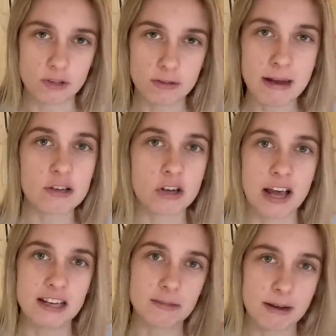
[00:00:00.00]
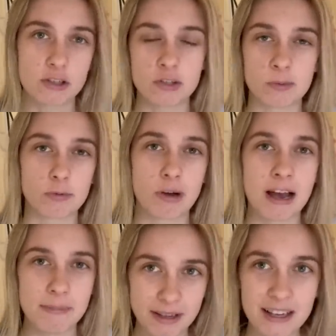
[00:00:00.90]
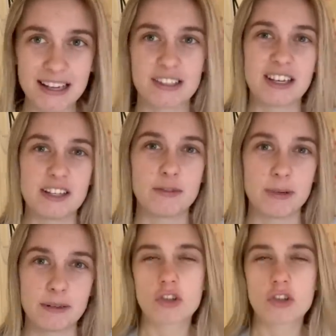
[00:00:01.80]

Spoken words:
So smash a like, smash a subscribe, let's get into it.